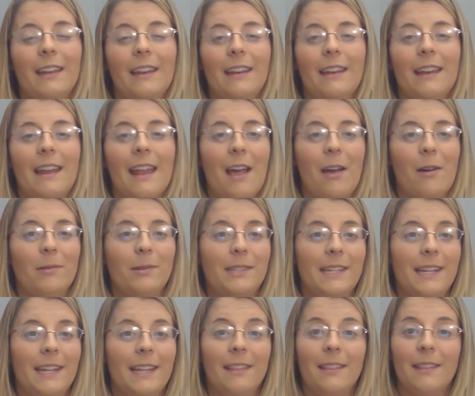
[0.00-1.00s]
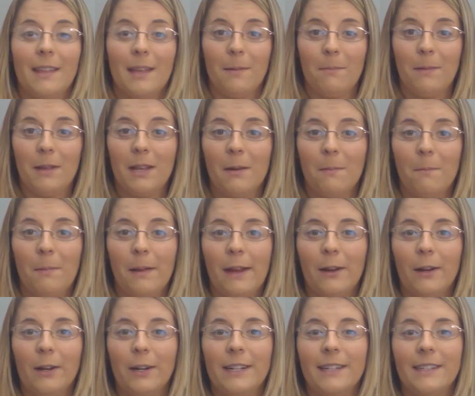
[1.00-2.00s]
now seeing them become
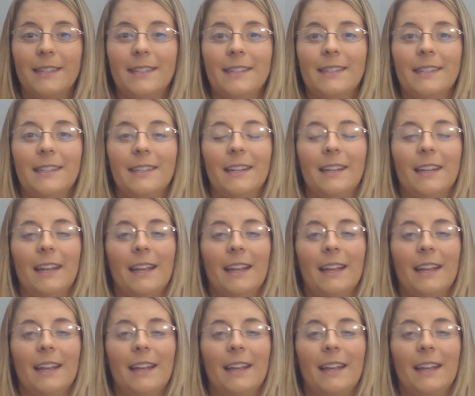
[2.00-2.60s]
parents,